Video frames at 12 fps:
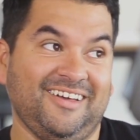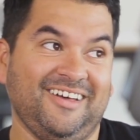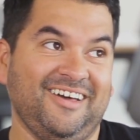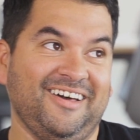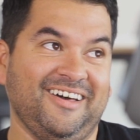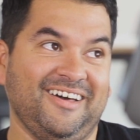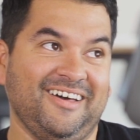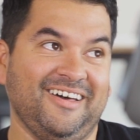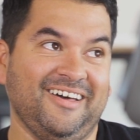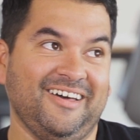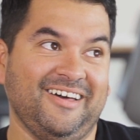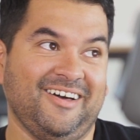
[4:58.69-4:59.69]

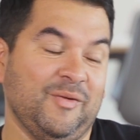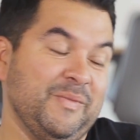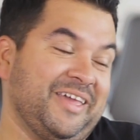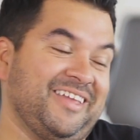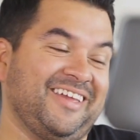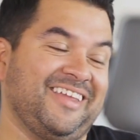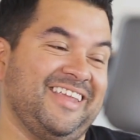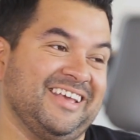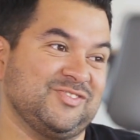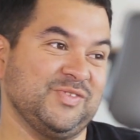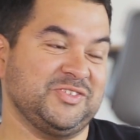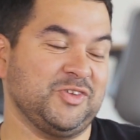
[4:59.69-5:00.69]
I'll make it again
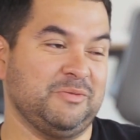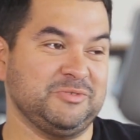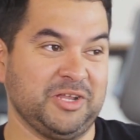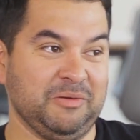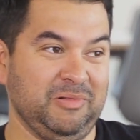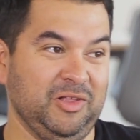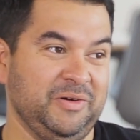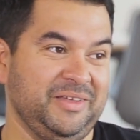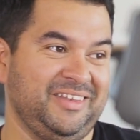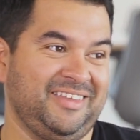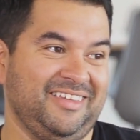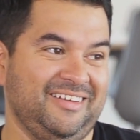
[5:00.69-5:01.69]
next week, so I'm just going to blow
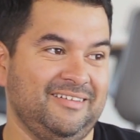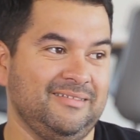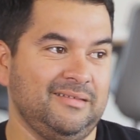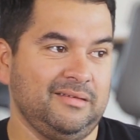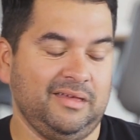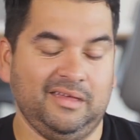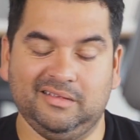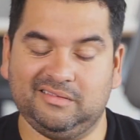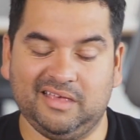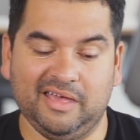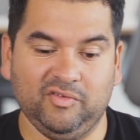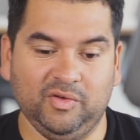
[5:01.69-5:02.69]
it, and
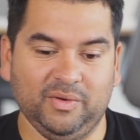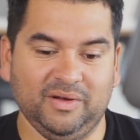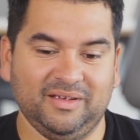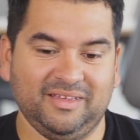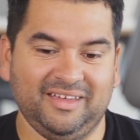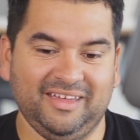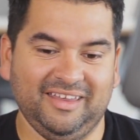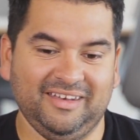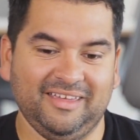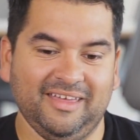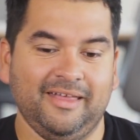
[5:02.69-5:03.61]
it's everywhere. And